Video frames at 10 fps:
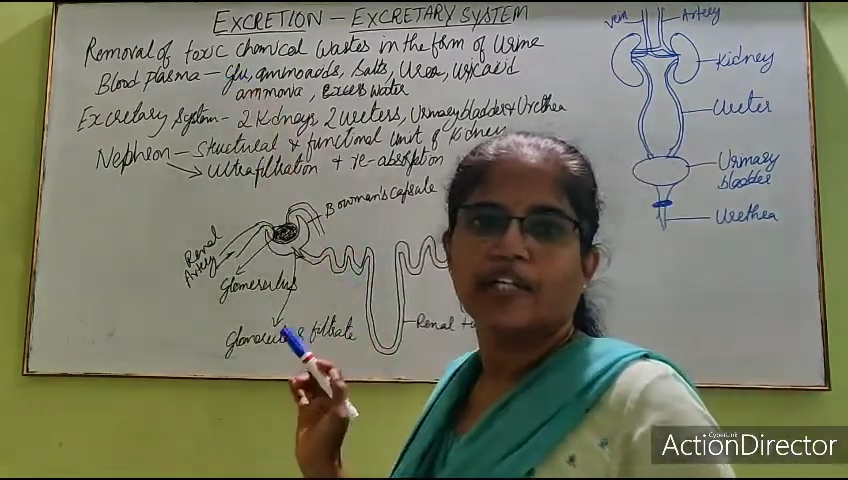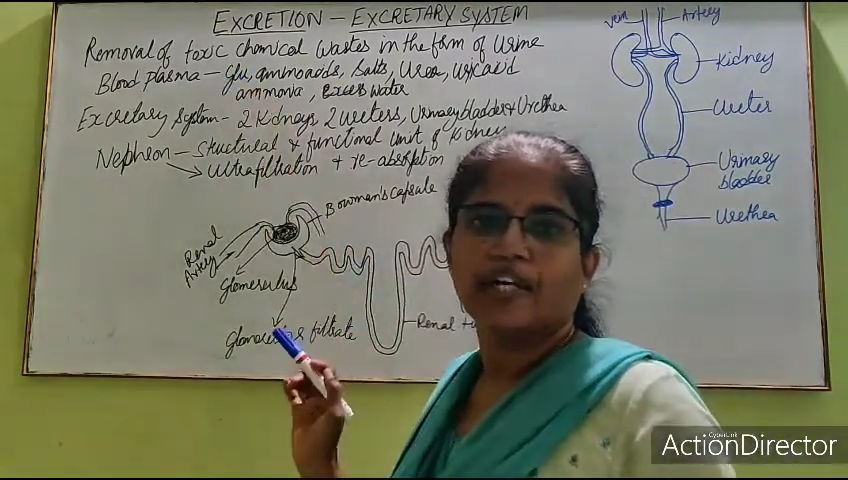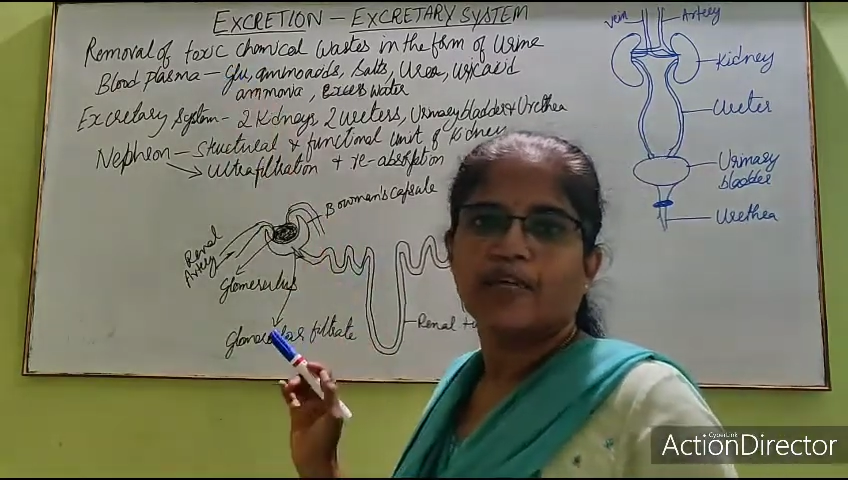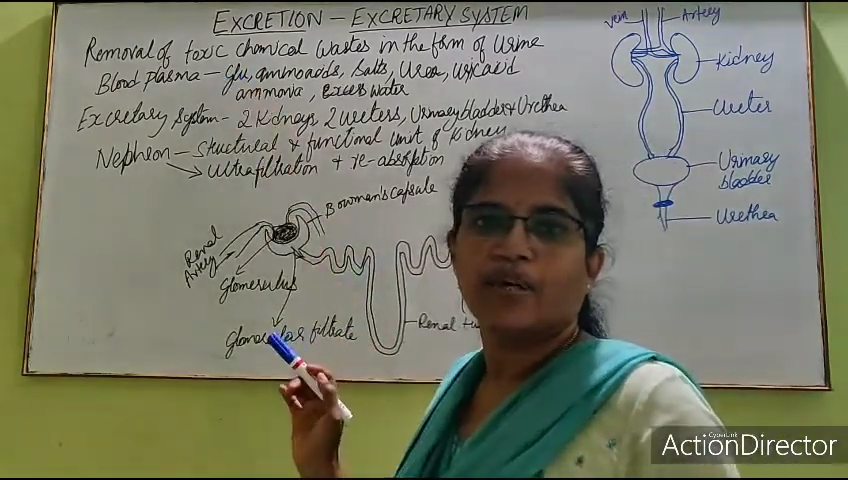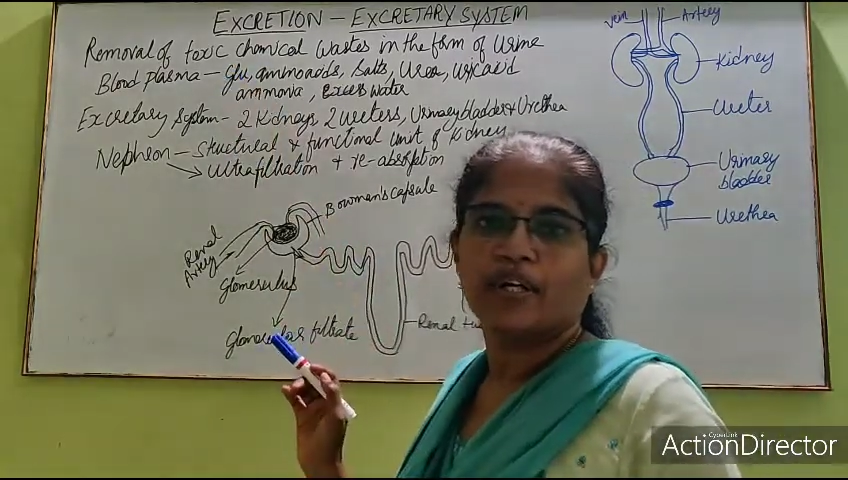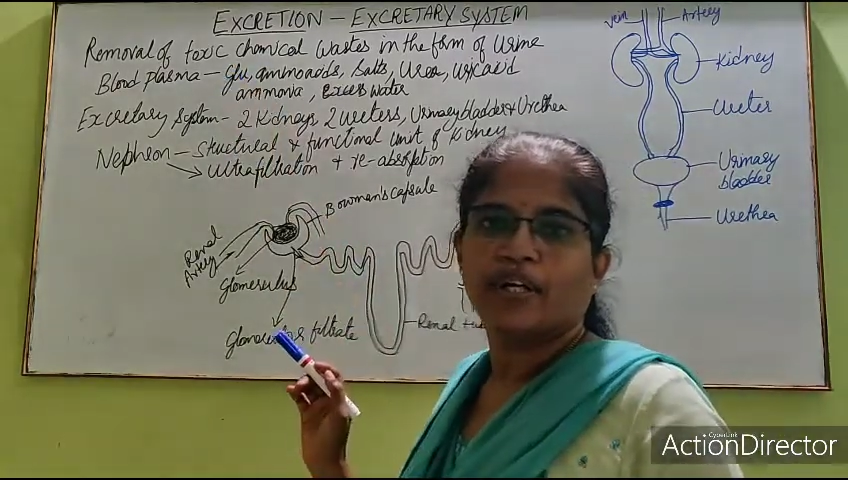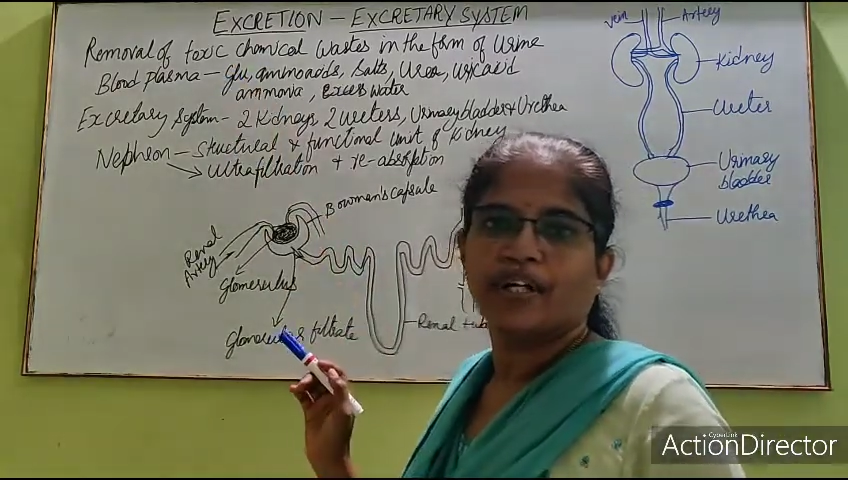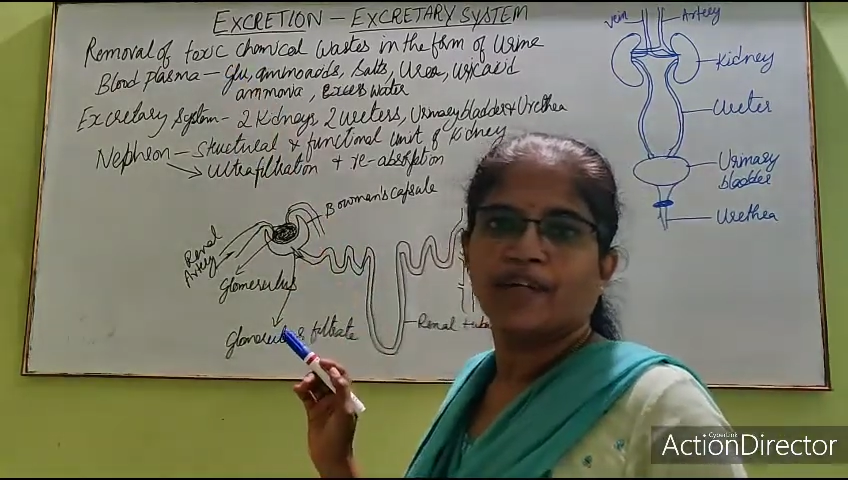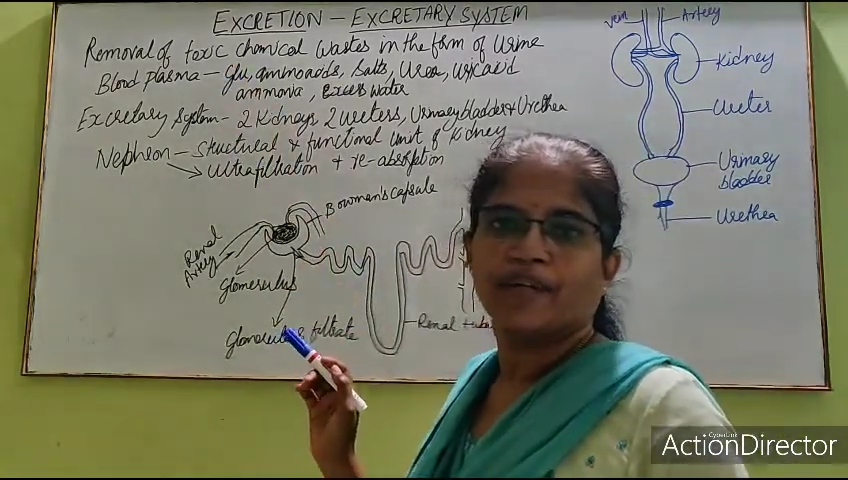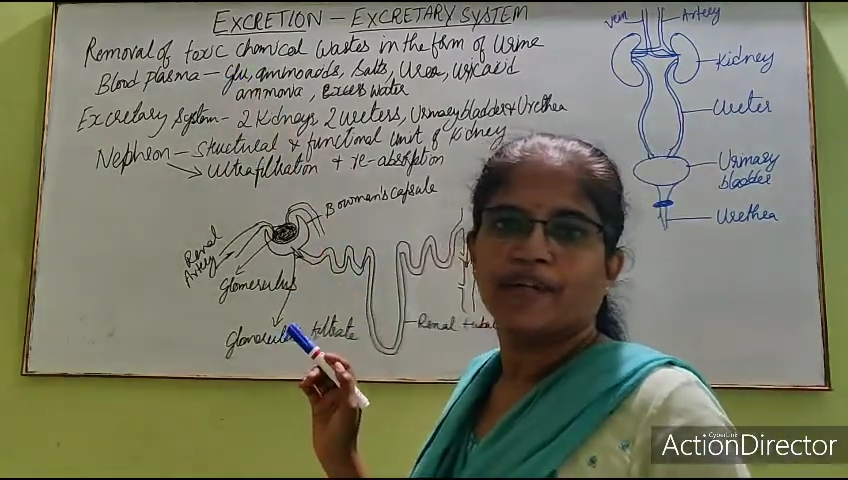
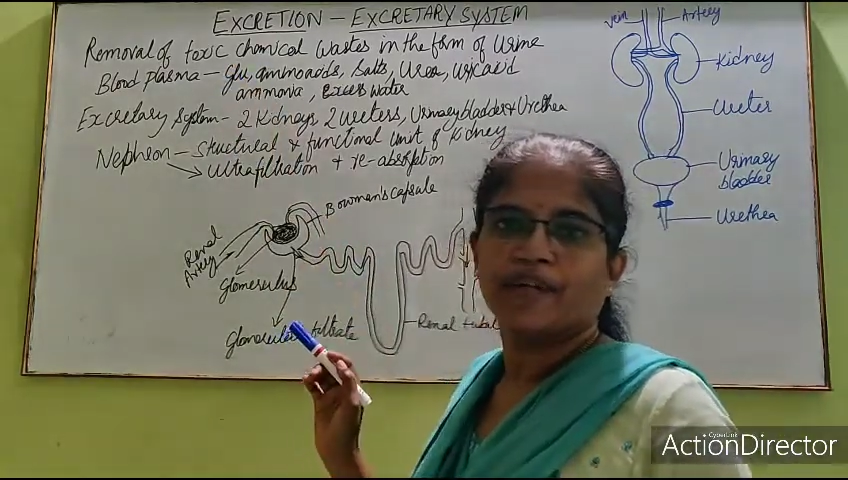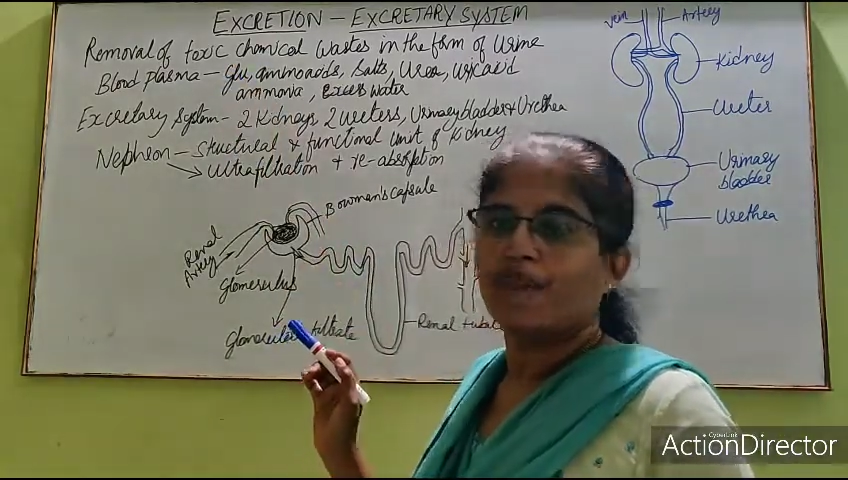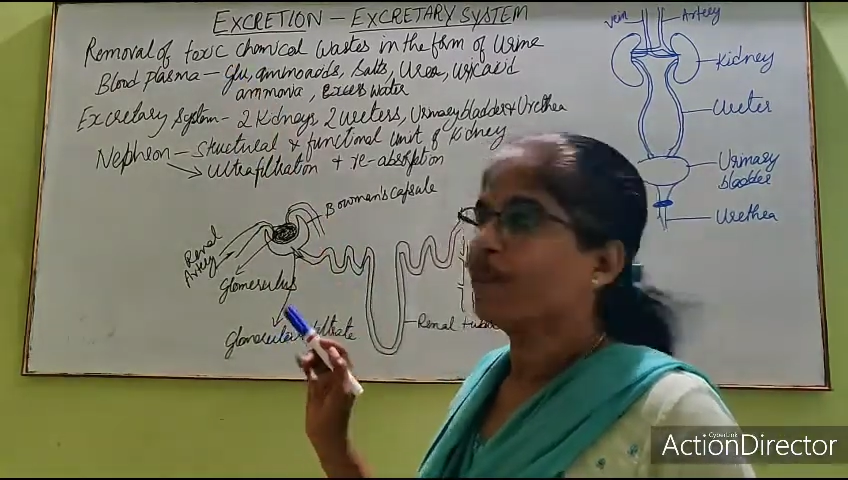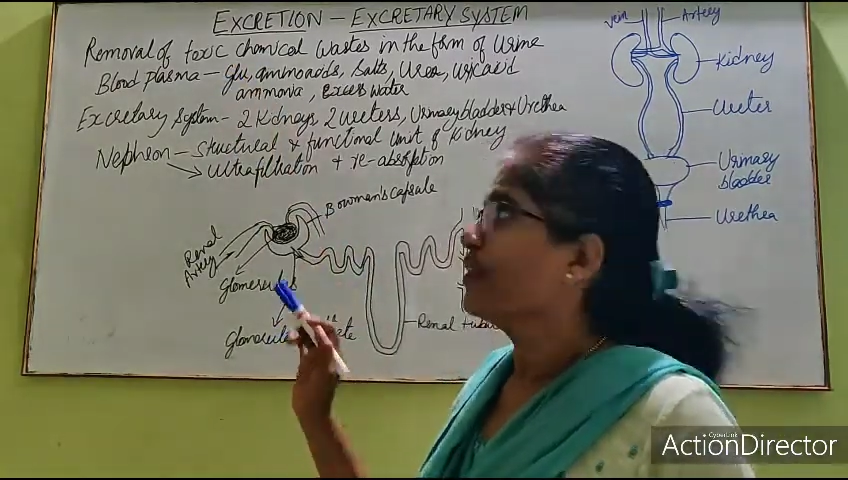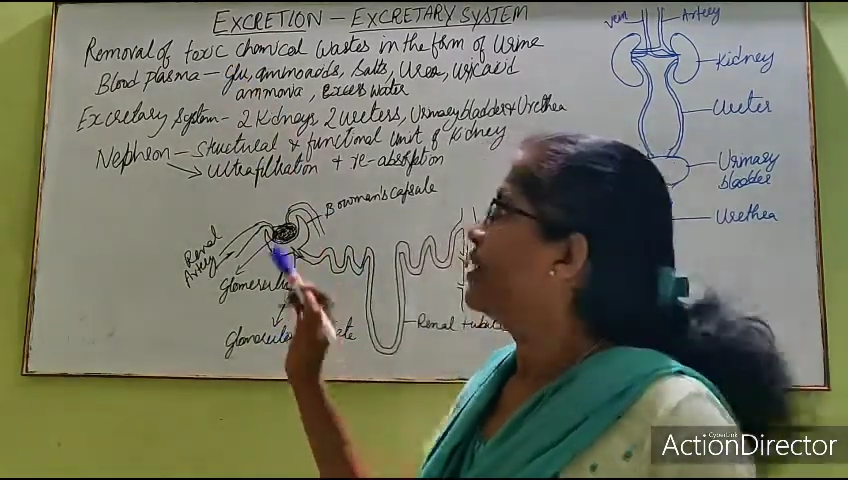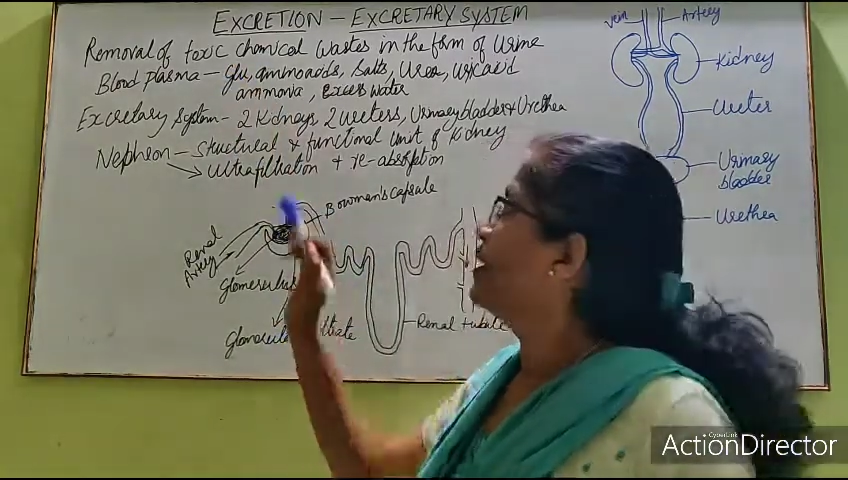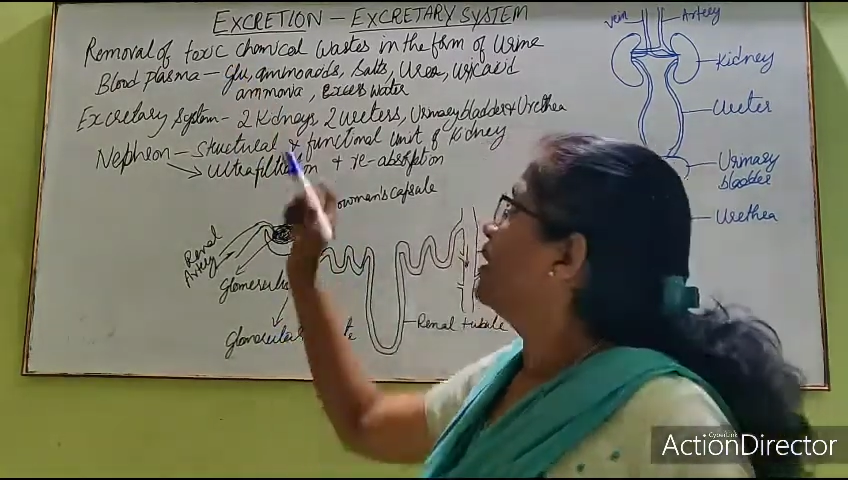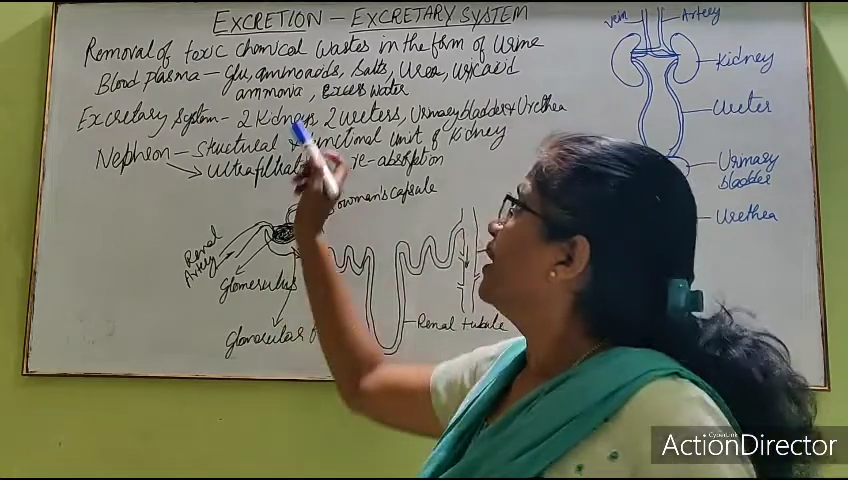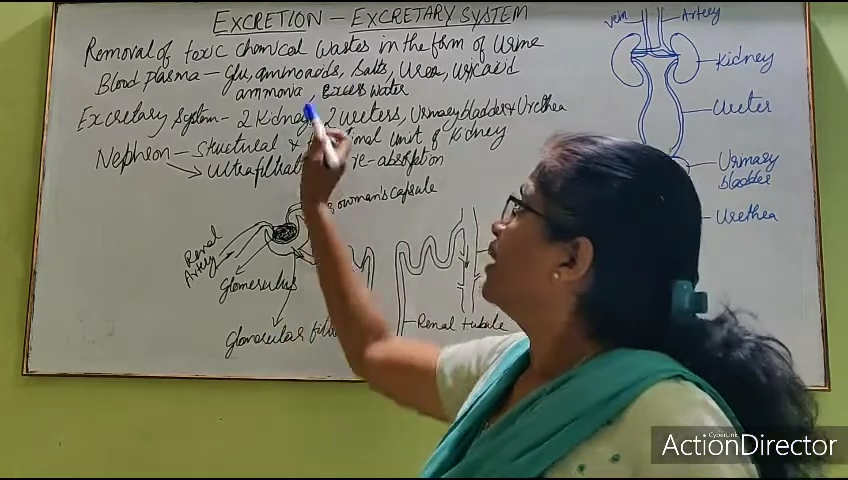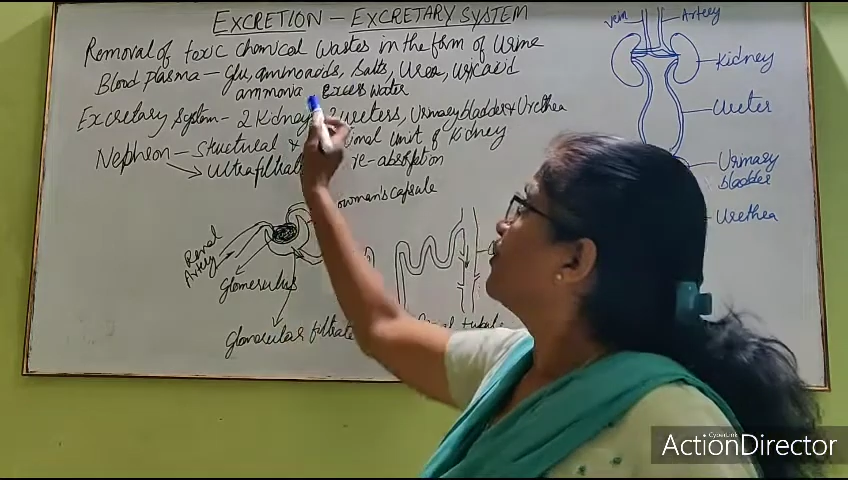diabetic.
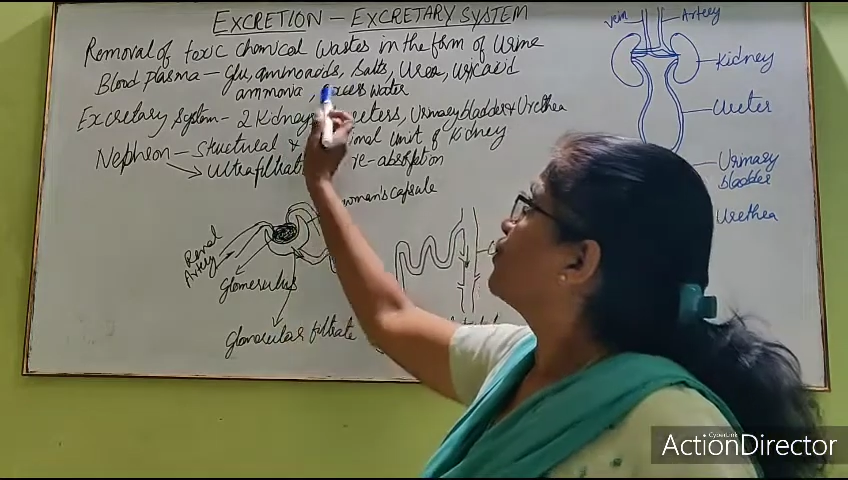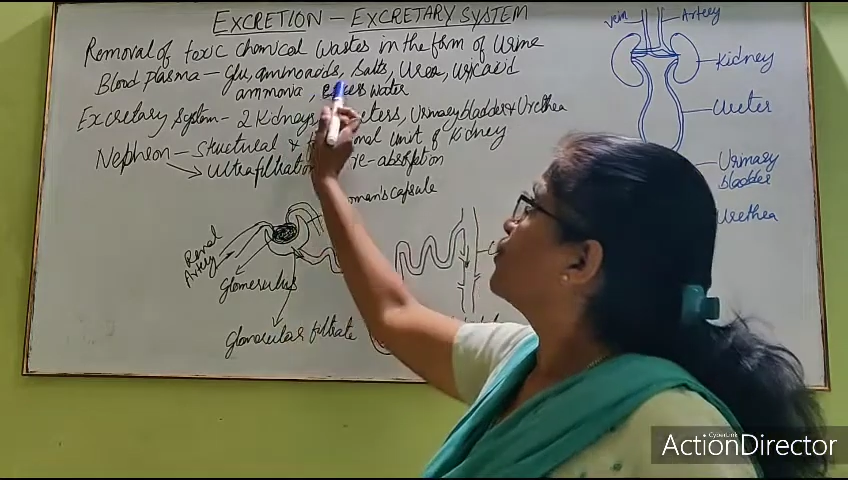If